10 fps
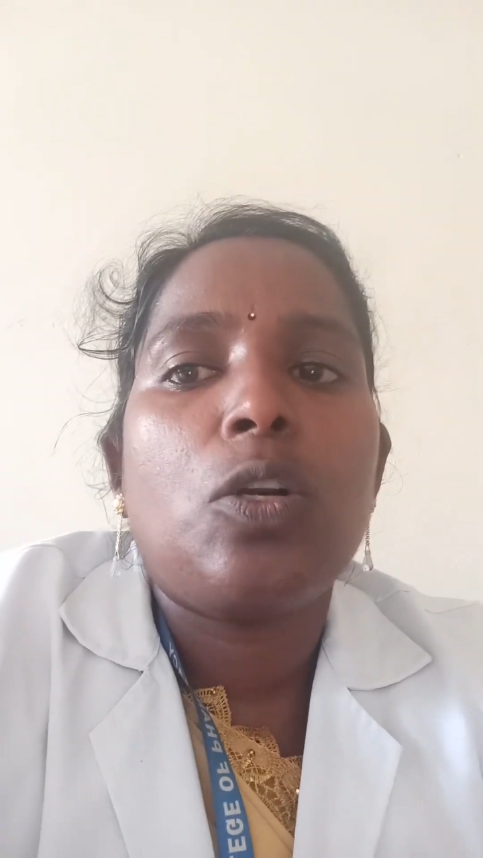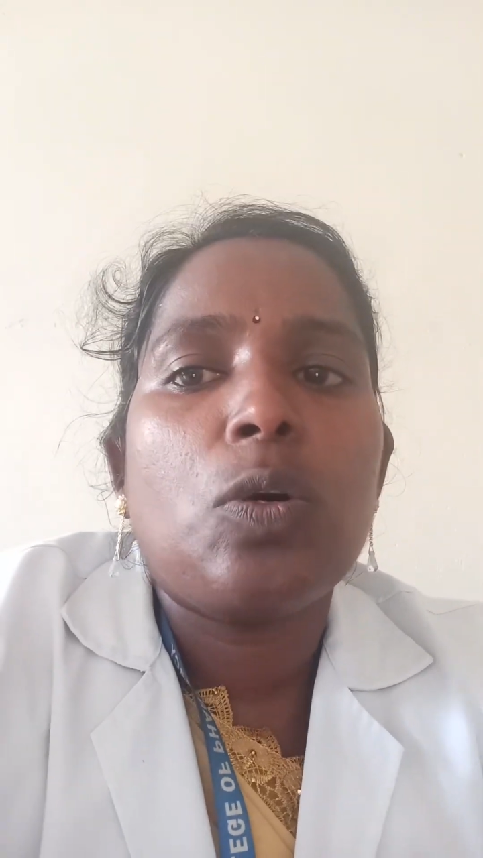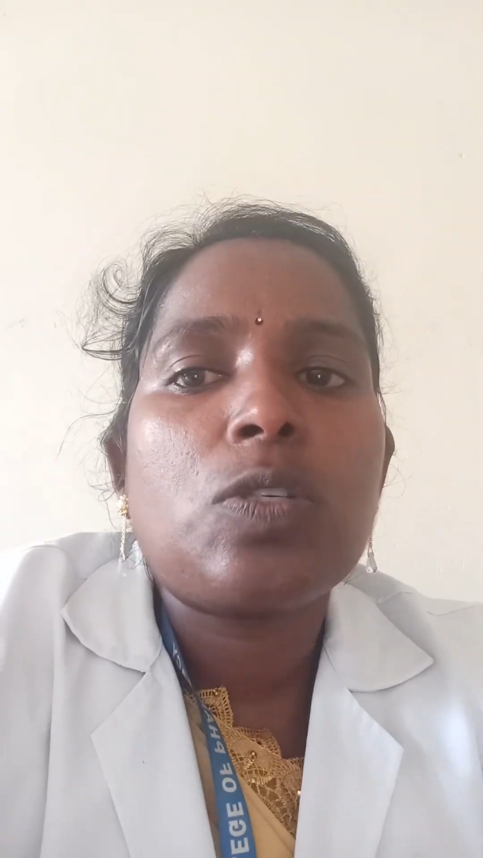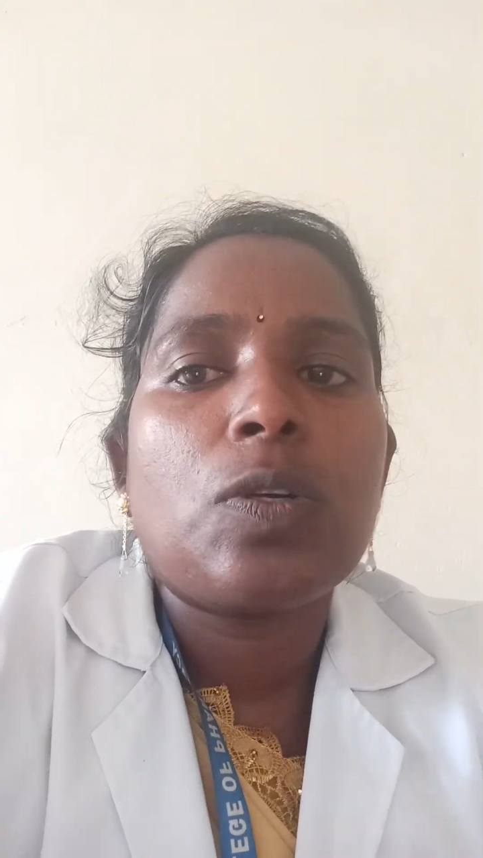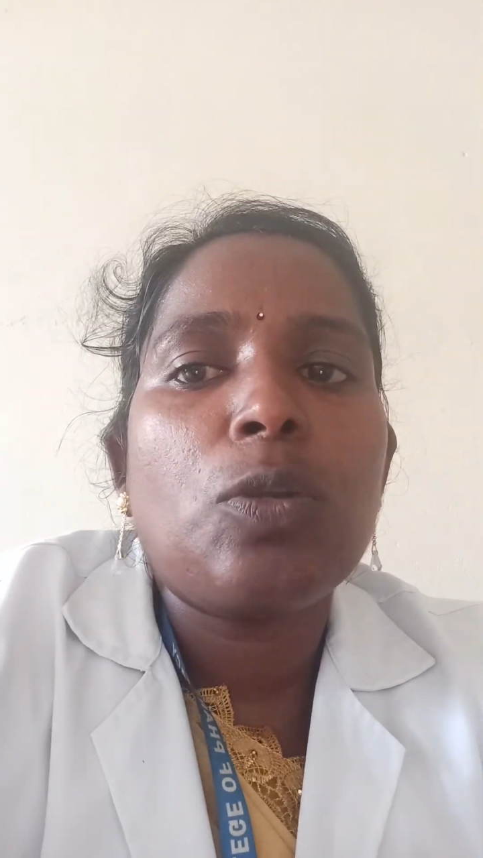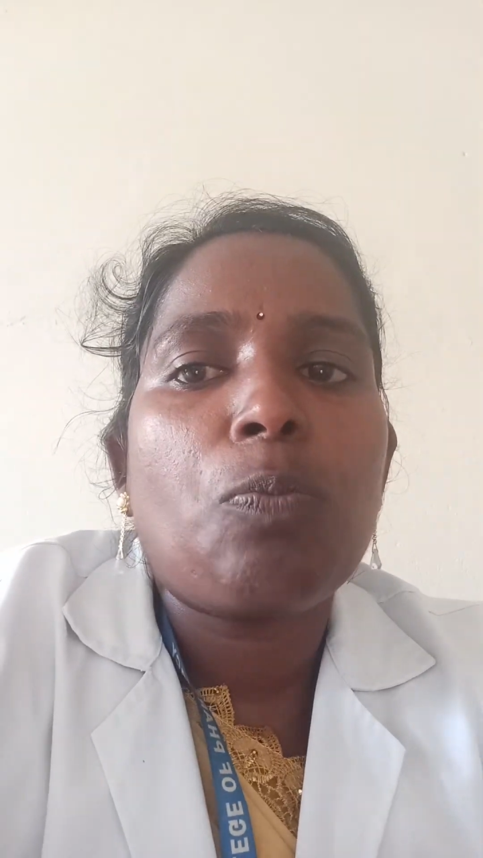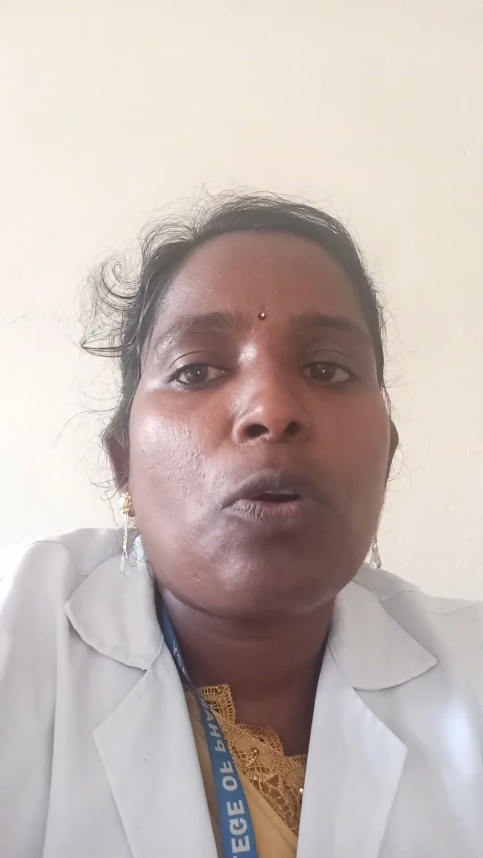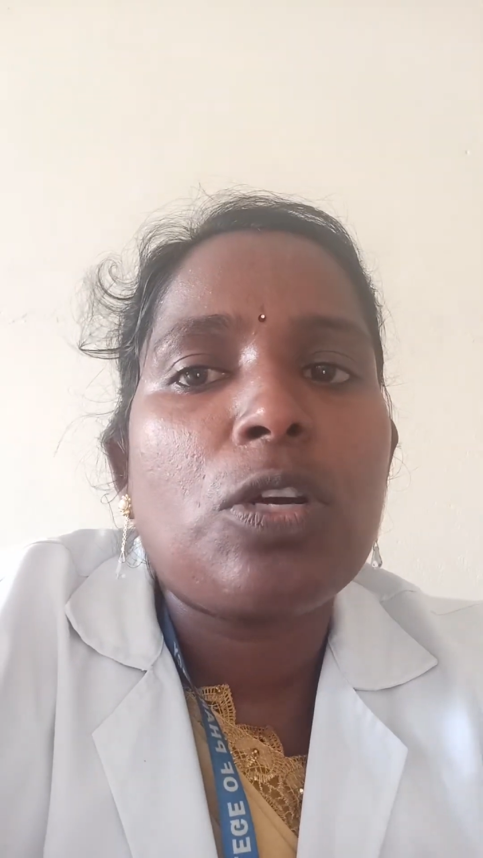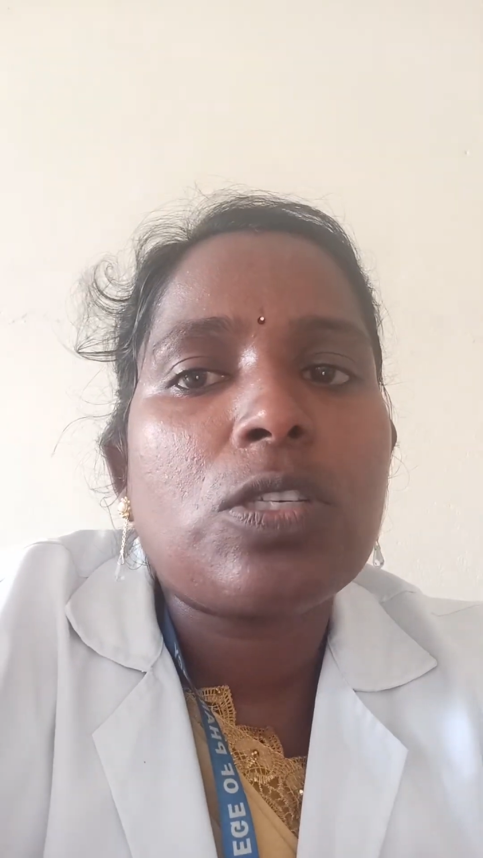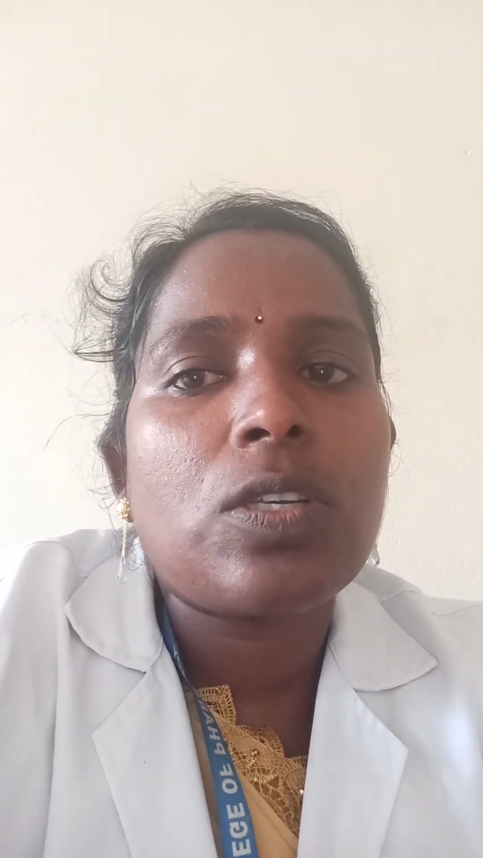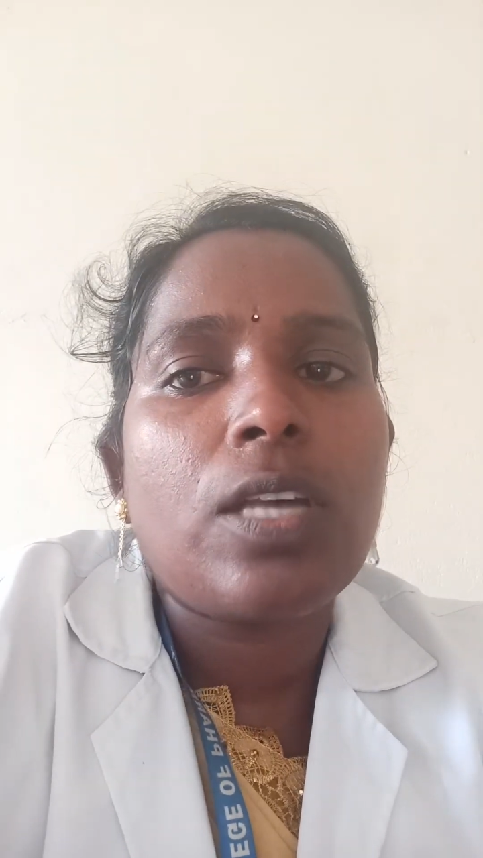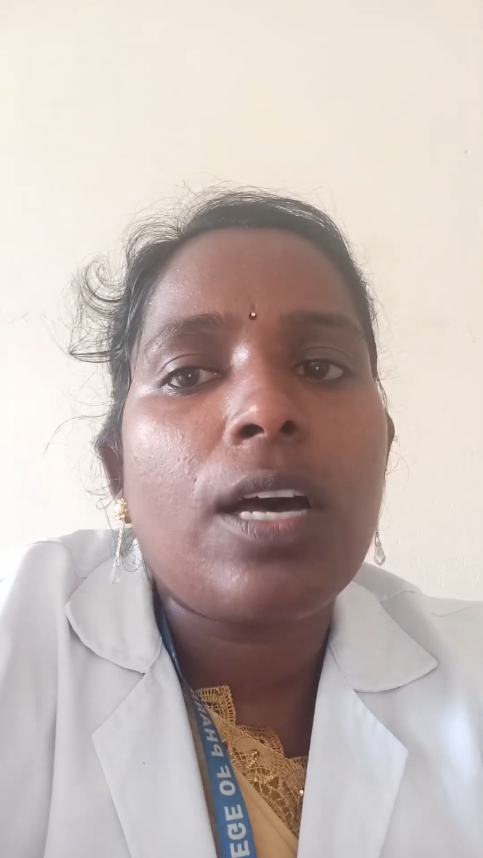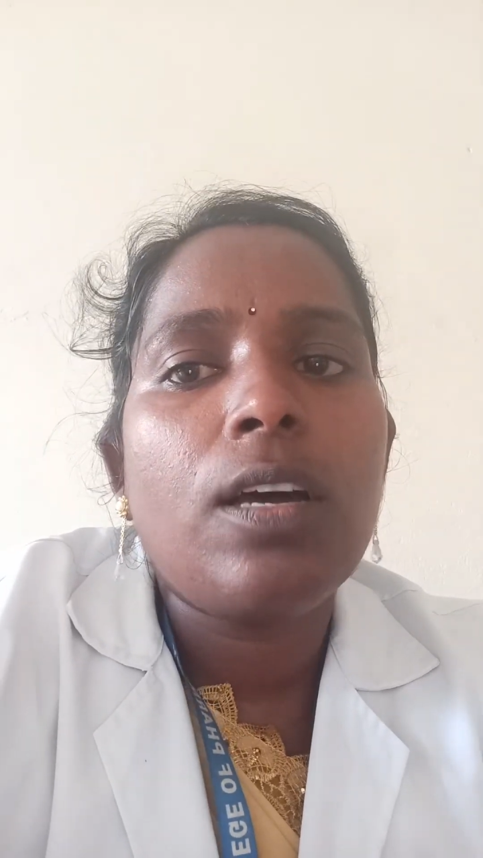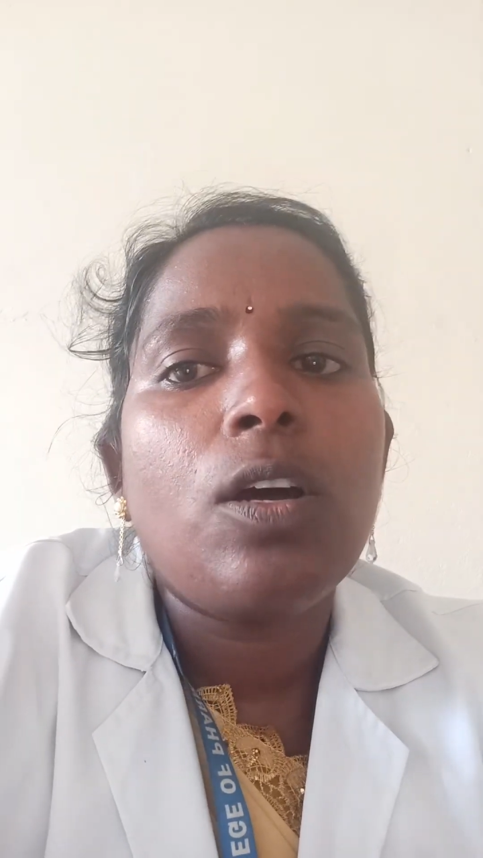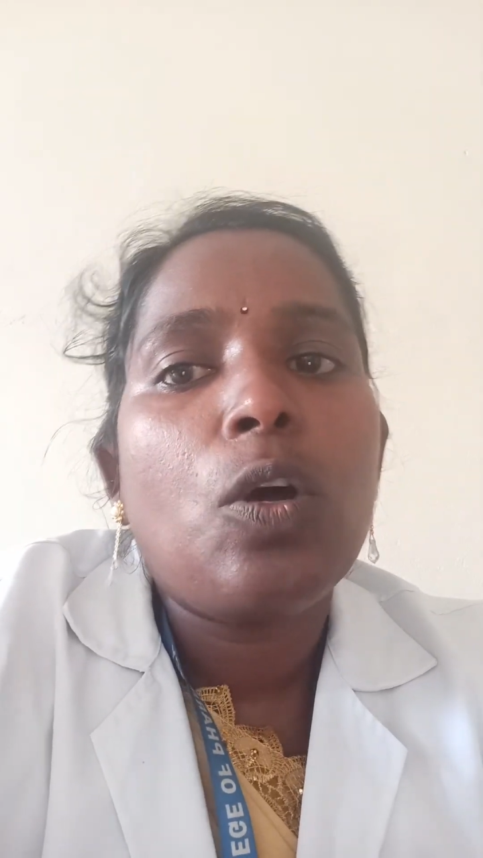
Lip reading: dose produce the